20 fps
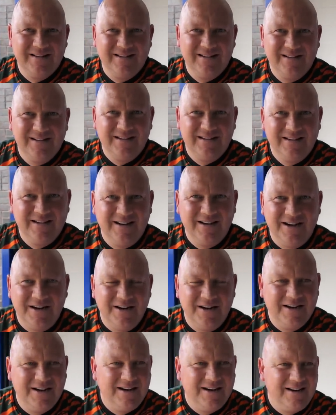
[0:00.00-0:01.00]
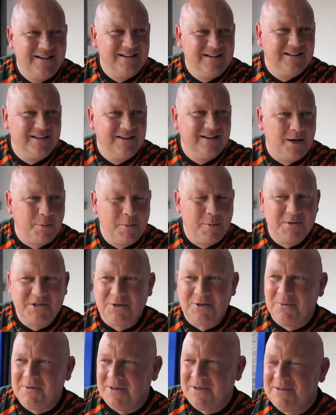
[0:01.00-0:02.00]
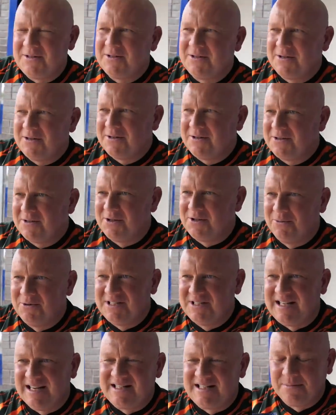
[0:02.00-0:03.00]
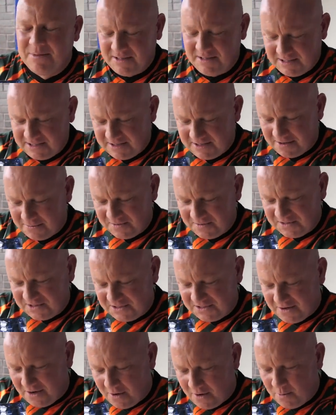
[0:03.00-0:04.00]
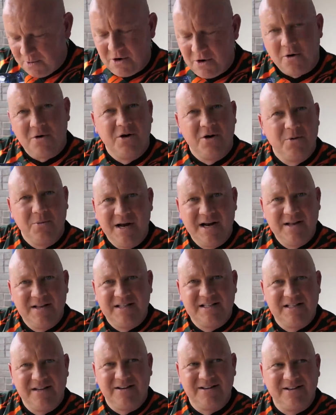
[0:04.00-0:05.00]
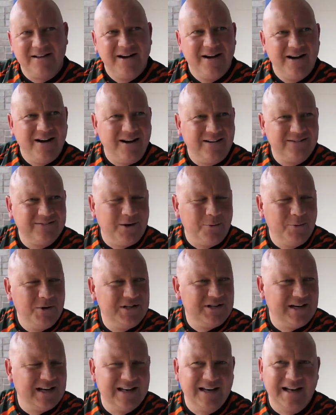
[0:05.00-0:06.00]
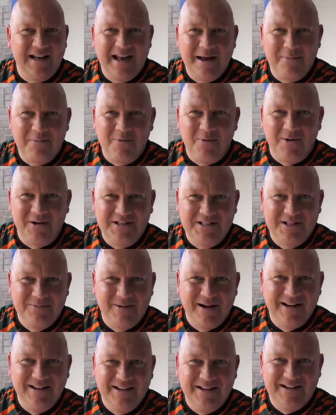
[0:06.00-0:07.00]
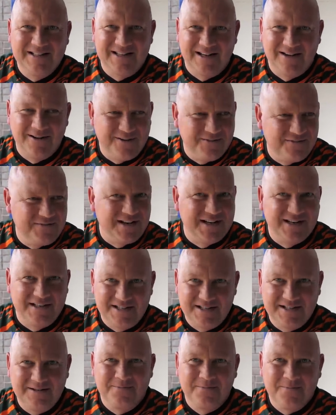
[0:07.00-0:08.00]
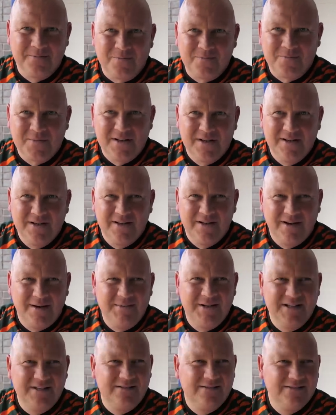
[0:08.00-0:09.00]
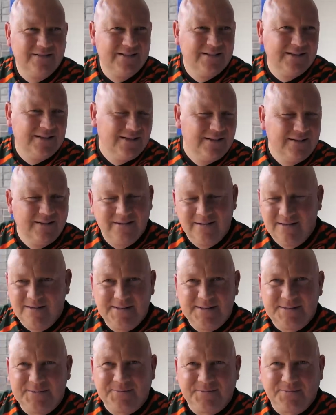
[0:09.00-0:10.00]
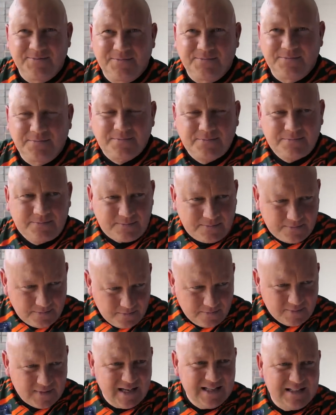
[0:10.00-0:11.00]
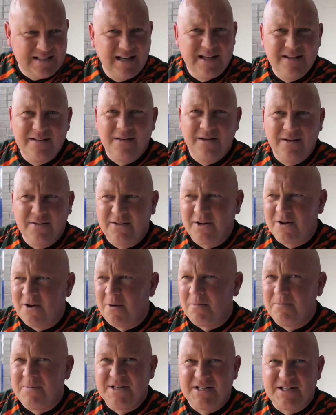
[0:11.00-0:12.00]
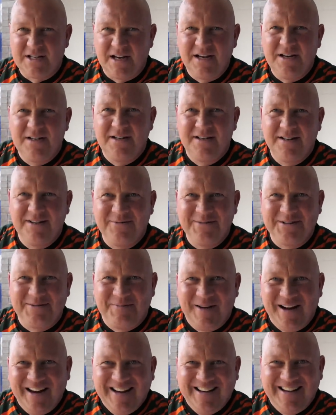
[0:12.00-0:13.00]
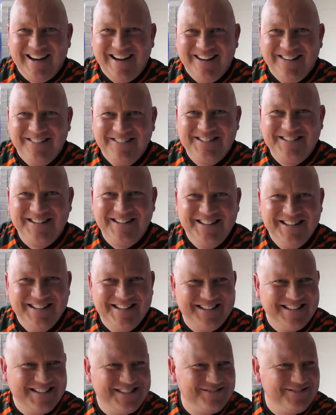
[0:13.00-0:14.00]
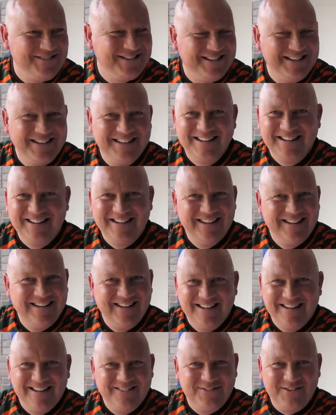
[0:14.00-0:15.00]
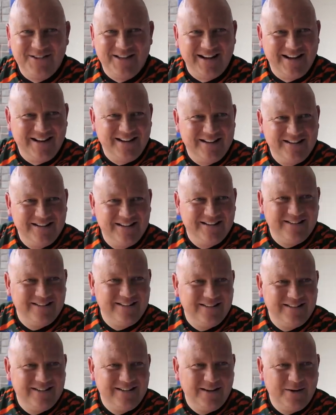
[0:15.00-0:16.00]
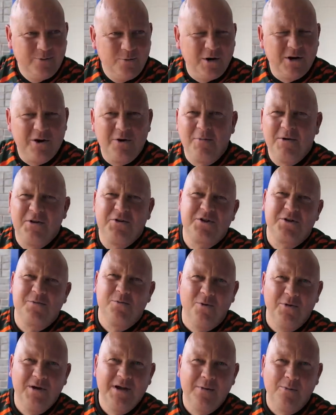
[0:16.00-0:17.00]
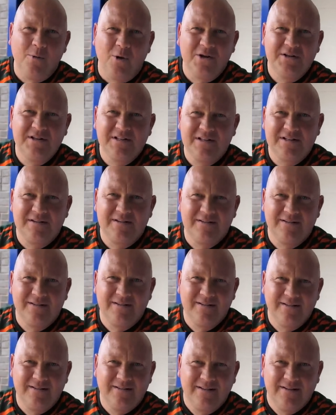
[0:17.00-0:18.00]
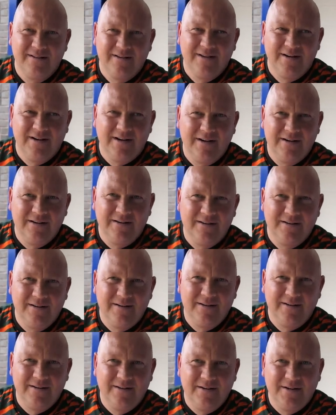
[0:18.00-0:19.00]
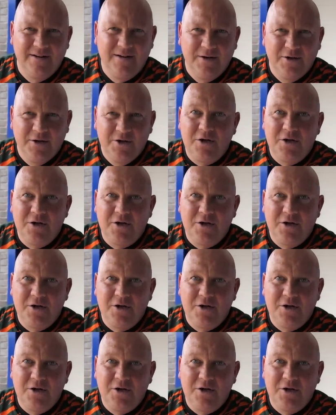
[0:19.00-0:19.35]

Oh yeah, the grey. Yeah, I remember some, Inter Milan type one. Someone said to me at the time, at the start, we're not going to wear this, and I, I wish I hadn't kept quiet about it because a lot of fans. I mean, it became a controversy, didn't it? It did. The compensation that was paid out, Jesus man, for that. Why can not we just worn it once? It was a smart shirt as well.